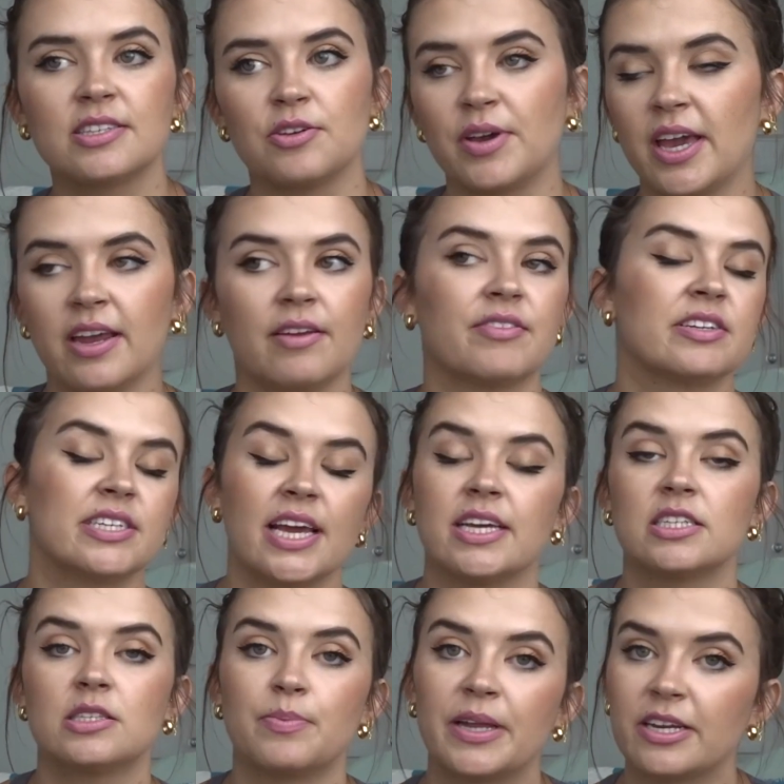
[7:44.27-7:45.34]
You can't even
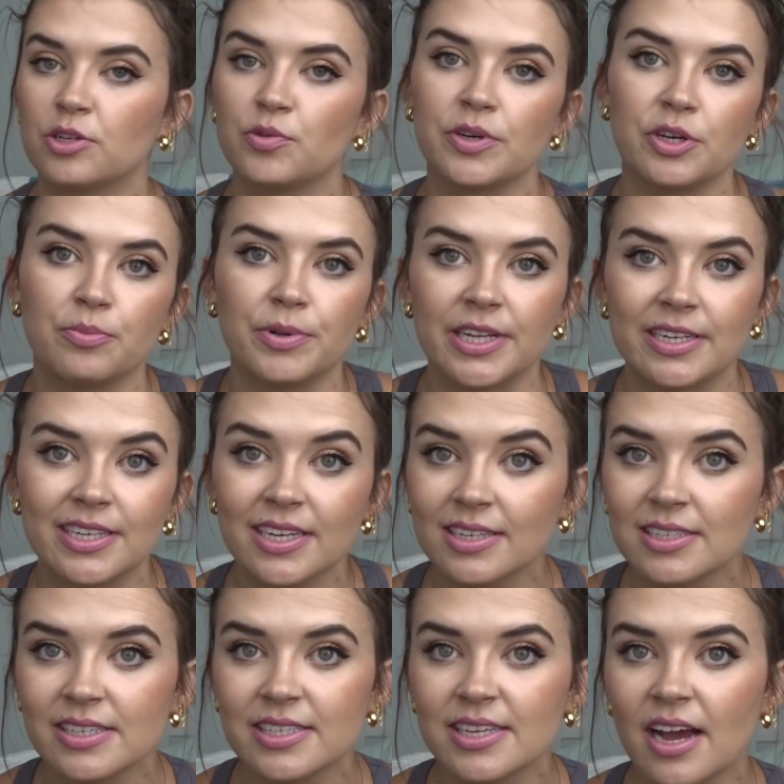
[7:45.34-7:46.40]
taste spinach when you blend it
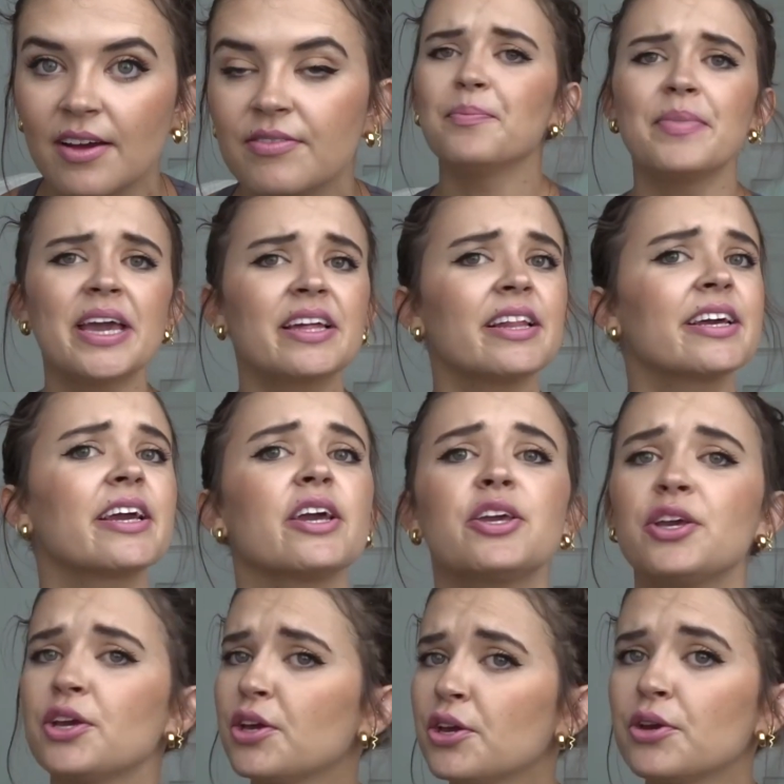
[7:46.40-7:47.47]
into stuff. Make like a
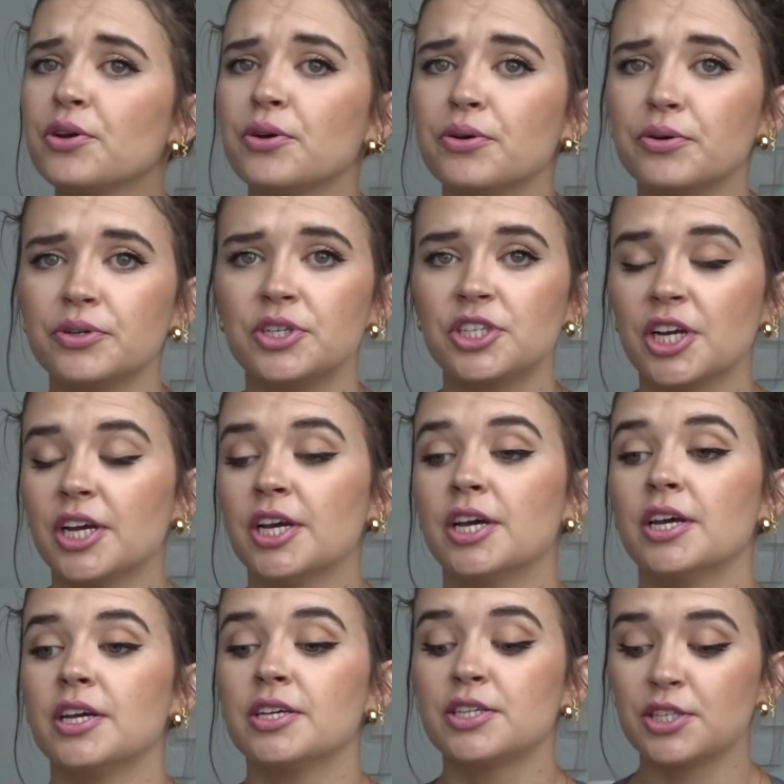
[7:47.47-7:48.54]
huge
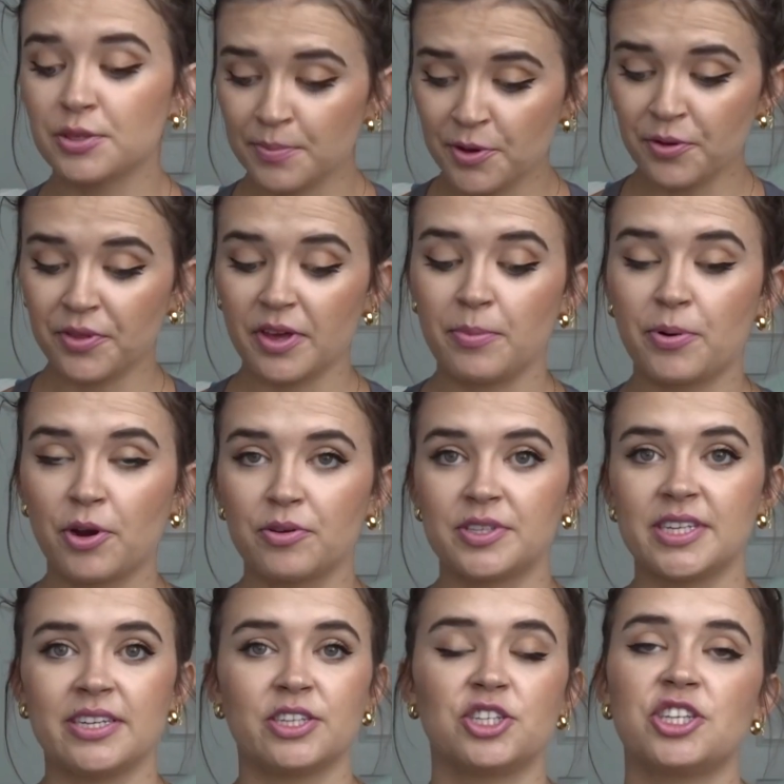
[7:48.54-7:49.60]
smoothie
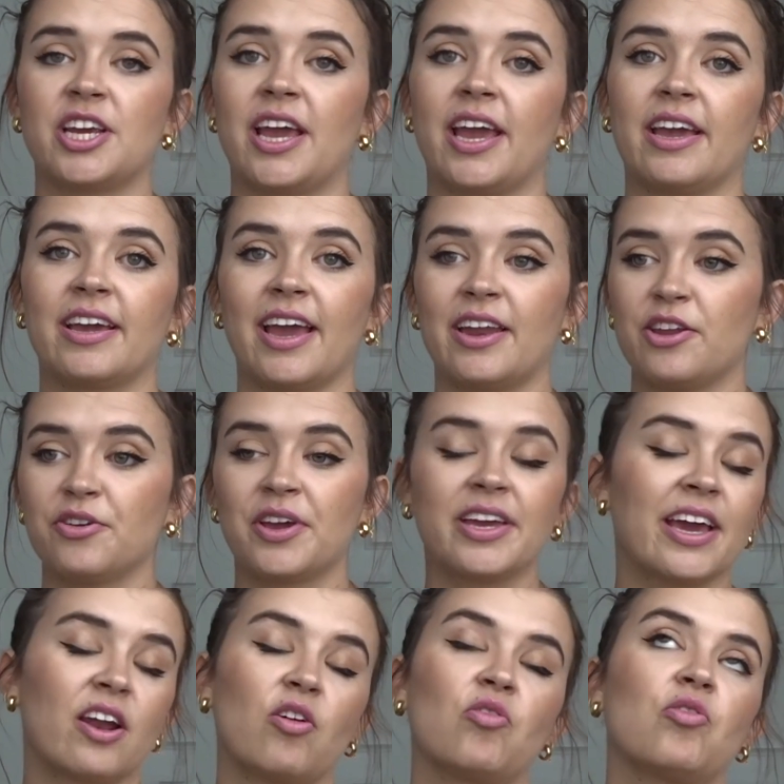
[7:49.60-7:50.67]
protein shake and you can
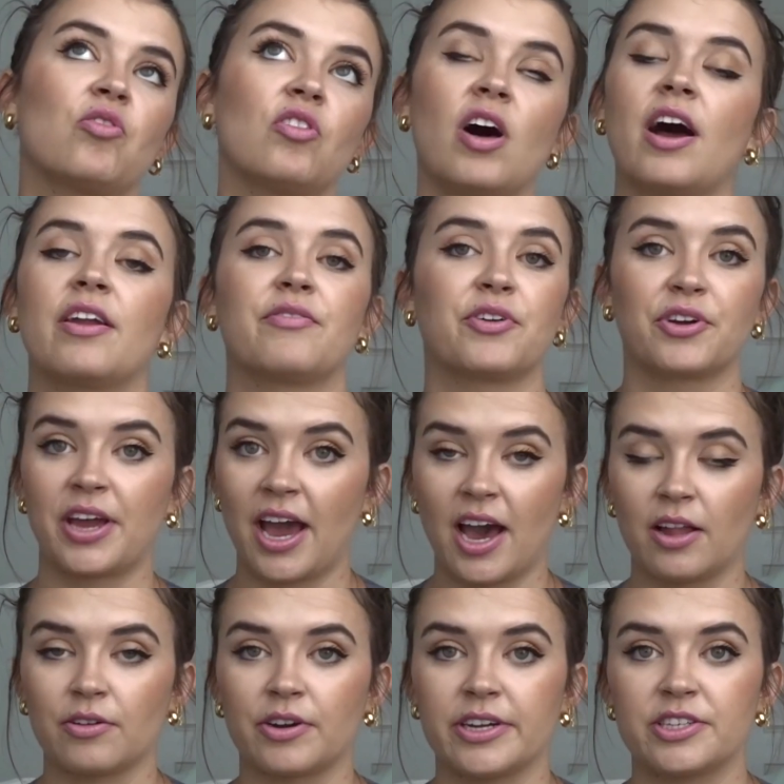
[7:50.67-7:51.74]
get a lot of your
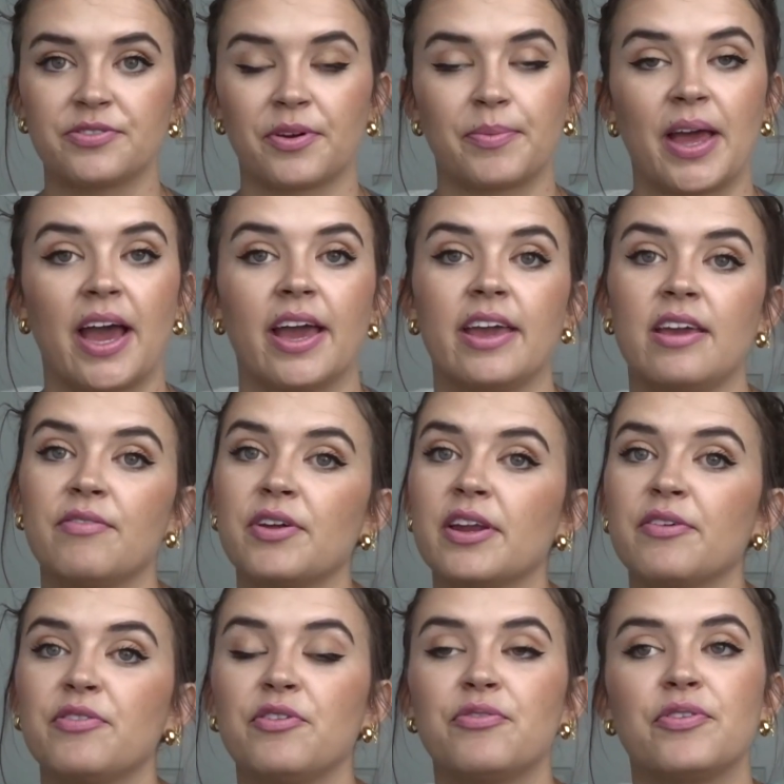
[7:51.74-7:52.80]
calories from that. Even
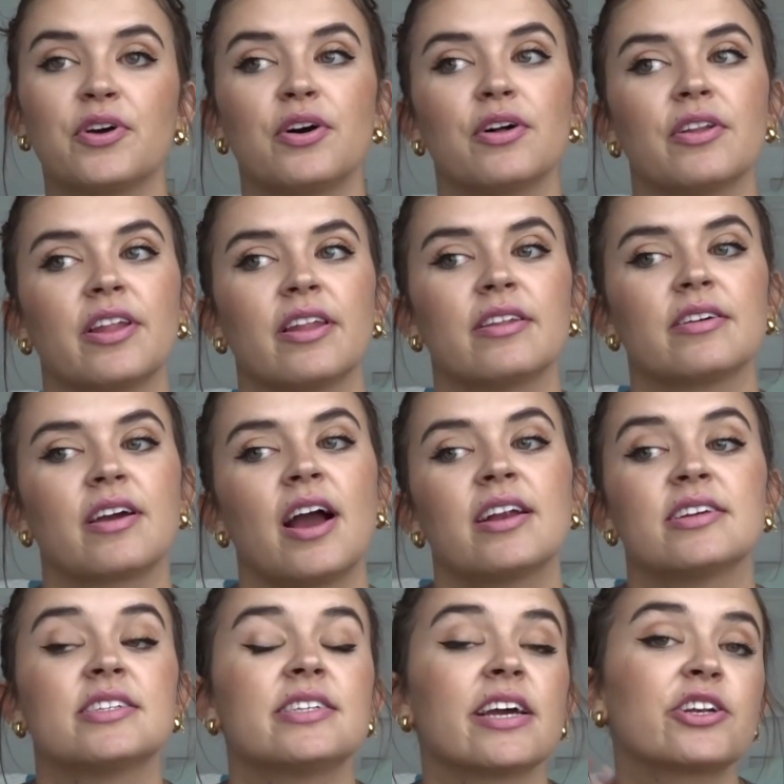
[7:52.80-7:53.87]
if you feel kind
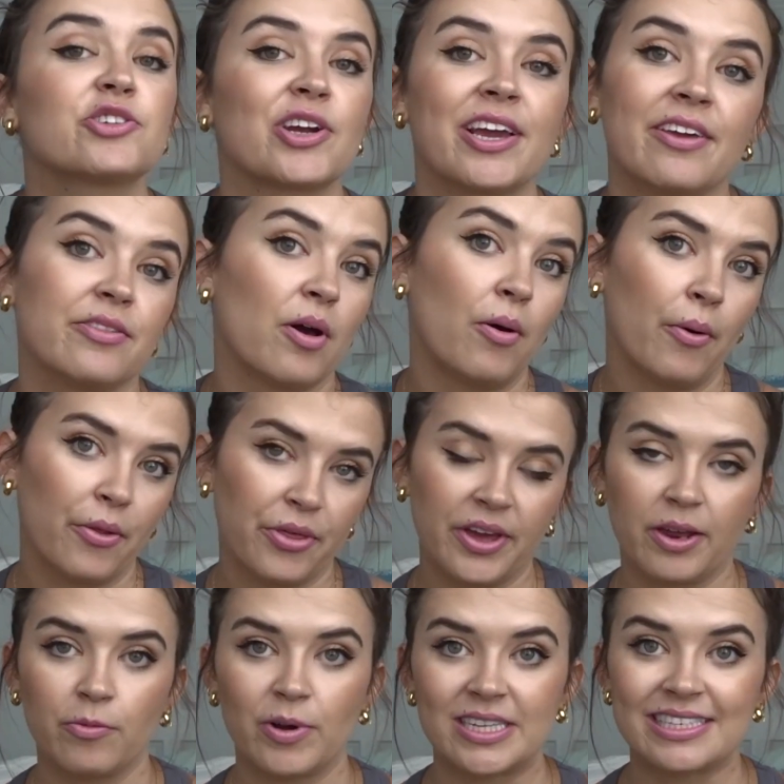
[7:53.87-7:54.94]
of sick drinking the whole thing
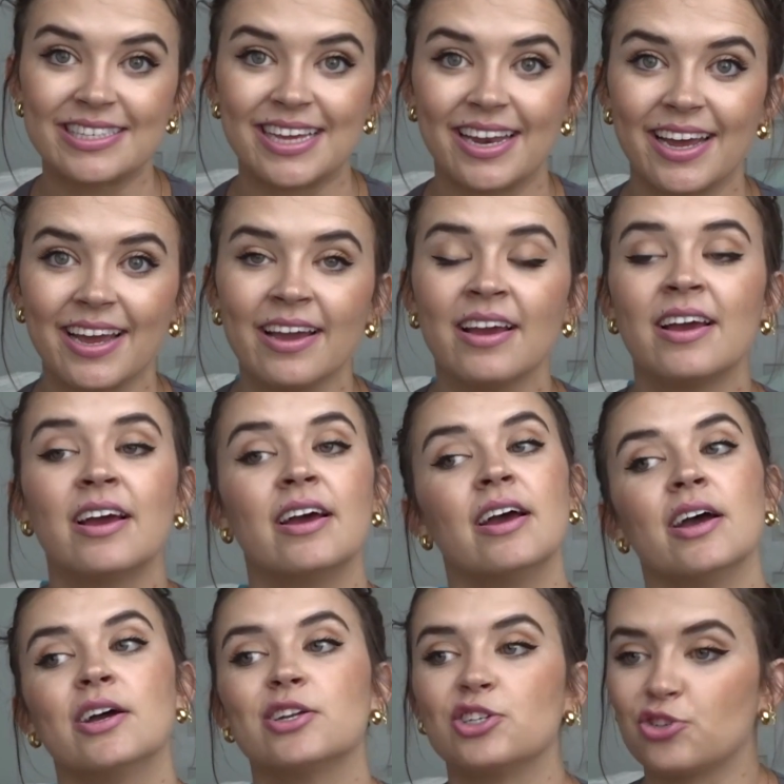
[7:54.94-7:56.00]
in one sitting,
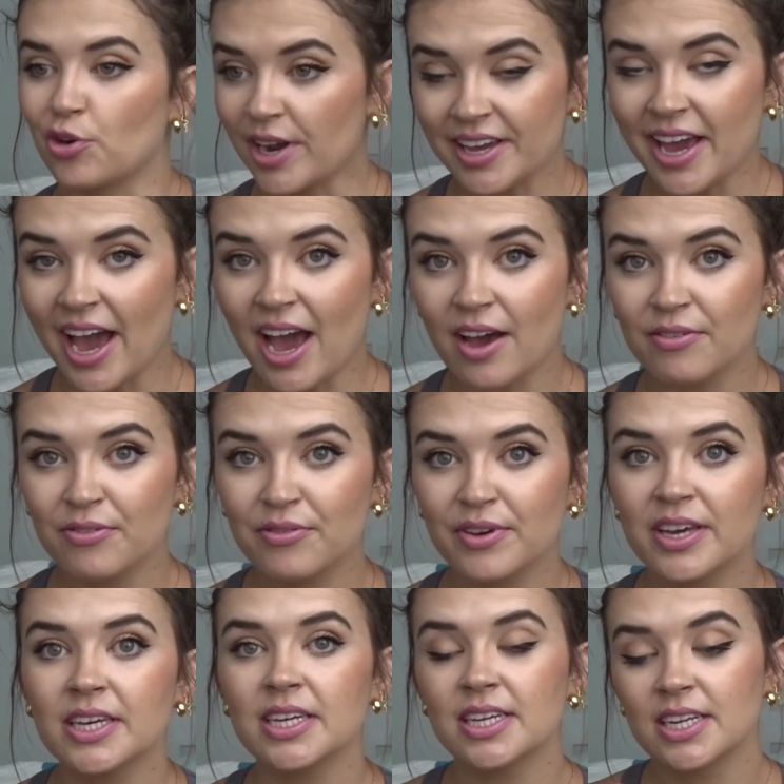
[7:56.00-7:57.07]
drink half of
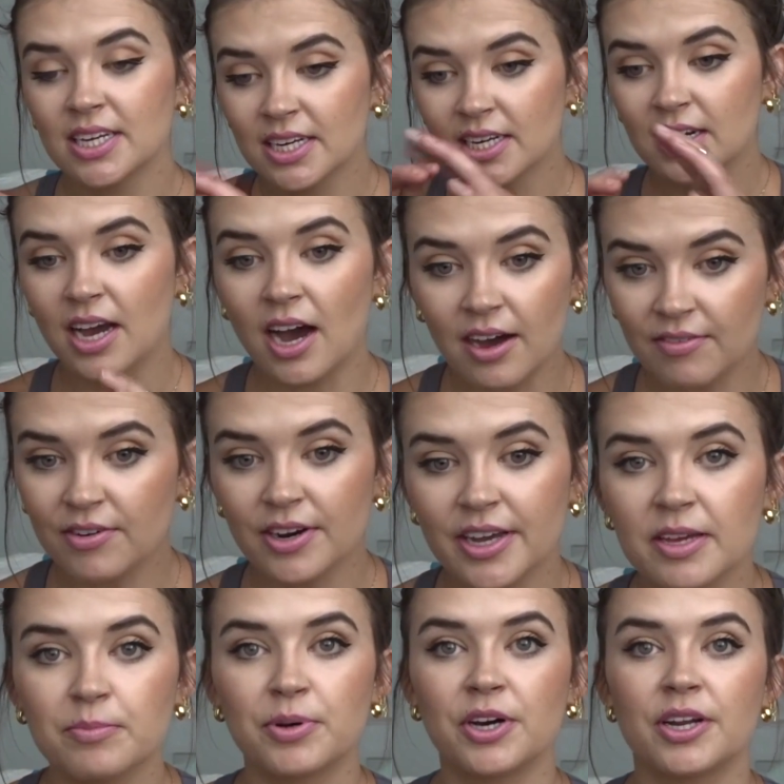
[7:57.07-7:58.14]
it, cover
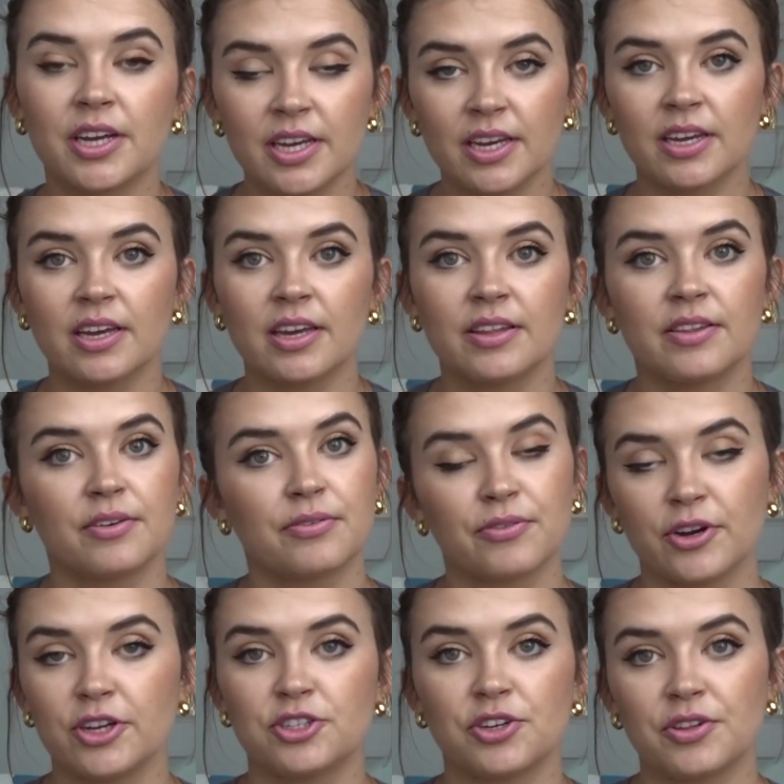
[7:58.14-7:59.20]
it, put it in the
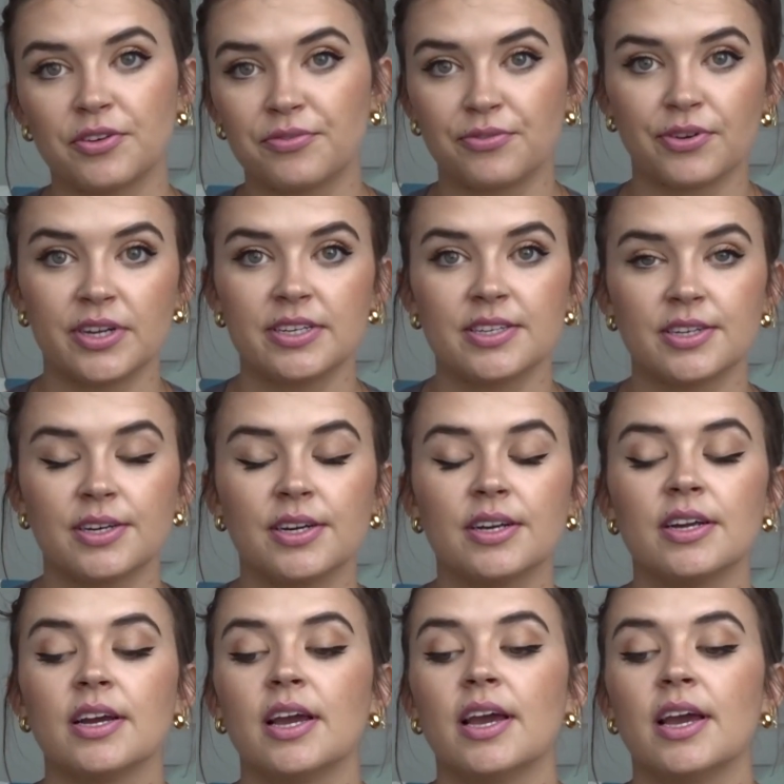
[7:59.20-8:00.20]
fridge or the freezer,